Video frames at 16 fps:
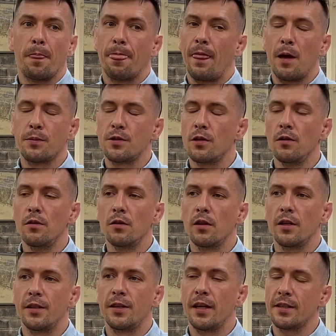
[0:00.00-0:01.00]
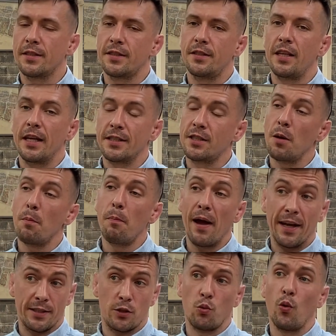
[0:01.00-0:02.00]
Absolutely, that's the
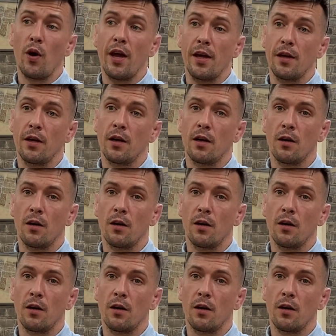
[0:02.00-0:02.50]
best way.